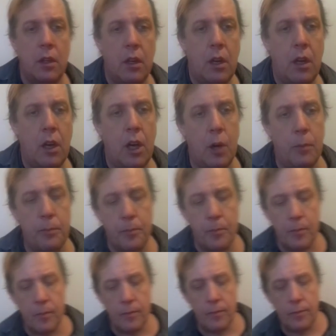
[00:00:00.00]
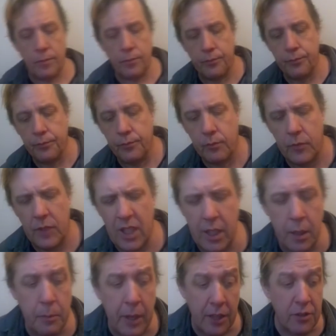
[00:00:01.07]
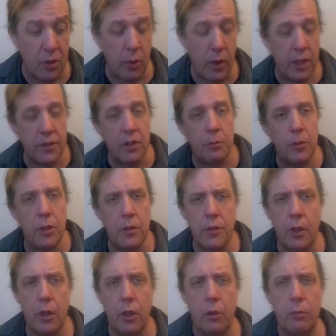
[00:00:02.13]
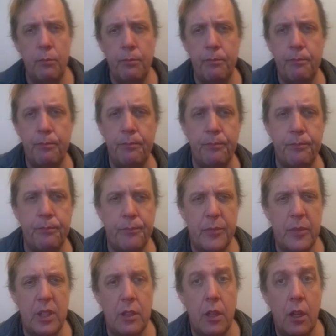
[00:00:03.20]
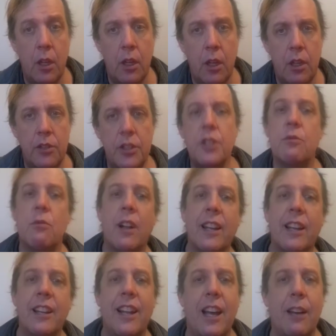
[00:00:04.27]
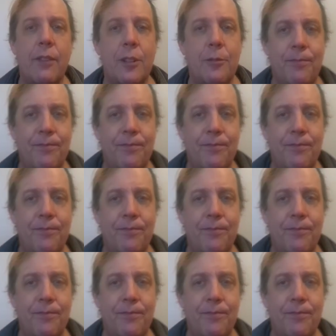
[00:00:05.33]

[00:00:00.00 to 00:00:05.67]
Um, Edie passed away some years ago. She's running in heaven.